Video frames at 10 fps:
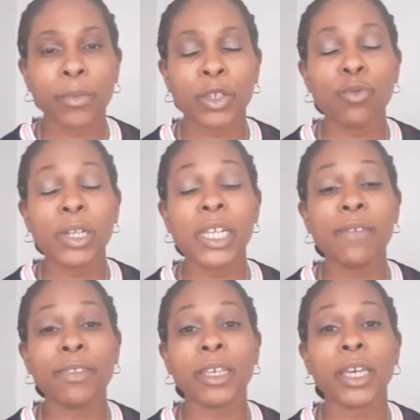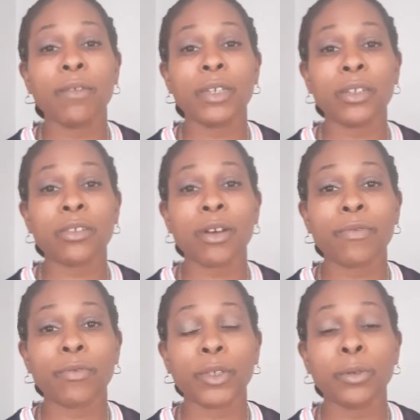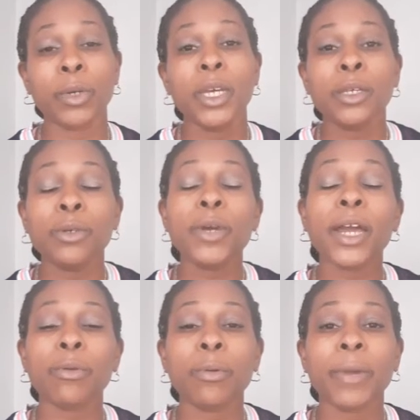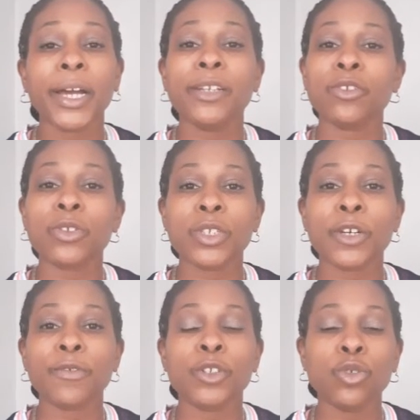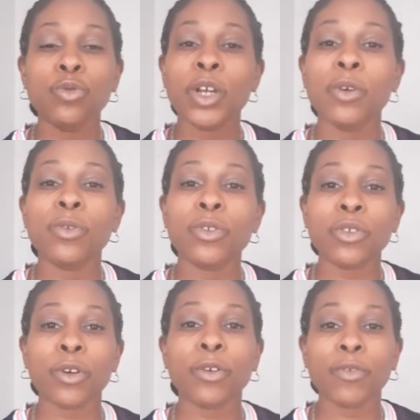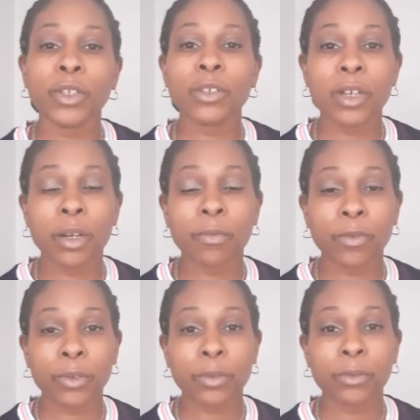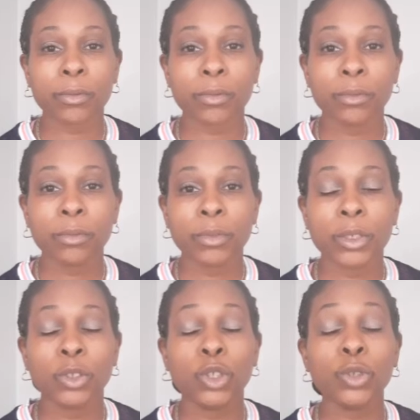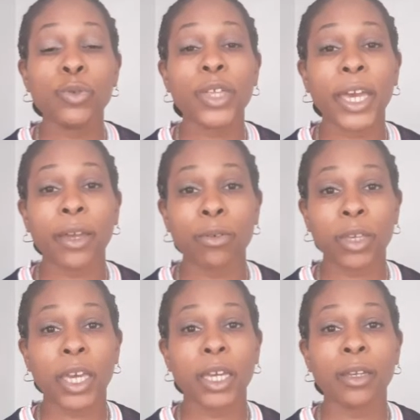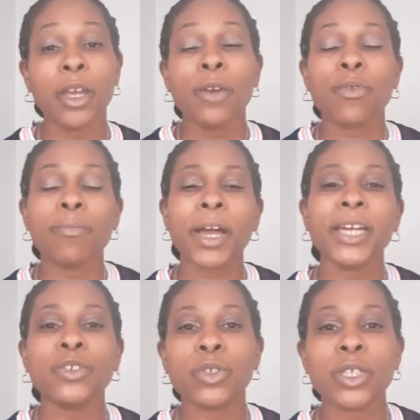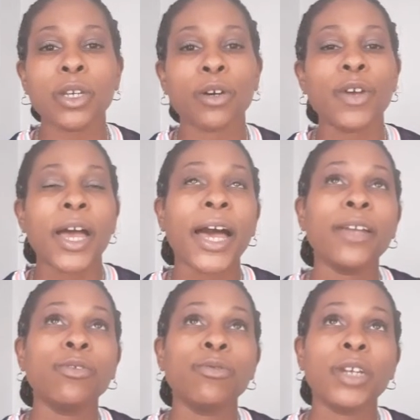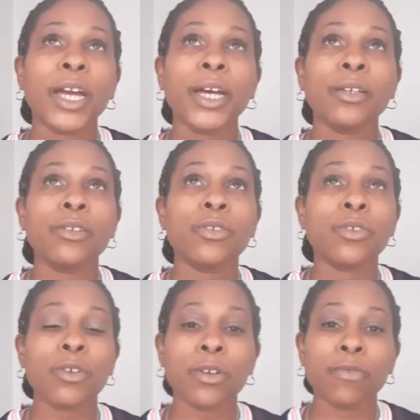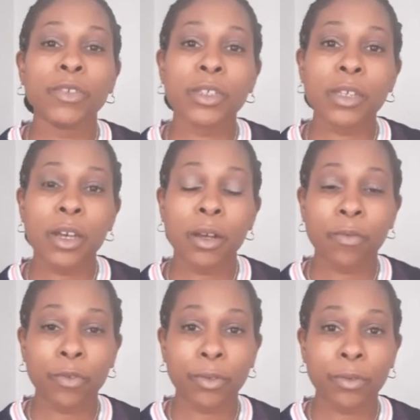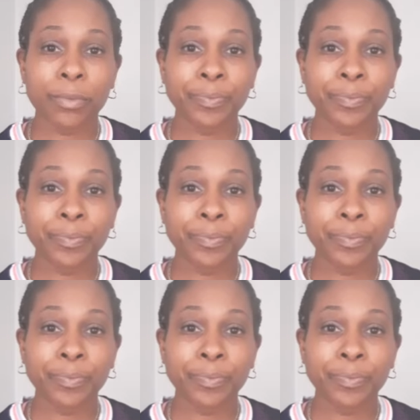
You're relieving the heaviness off of you. You got to remind yourself that you don't deserve discomfort. Do that, okay? Remind yourself, I do not deserve discomfort.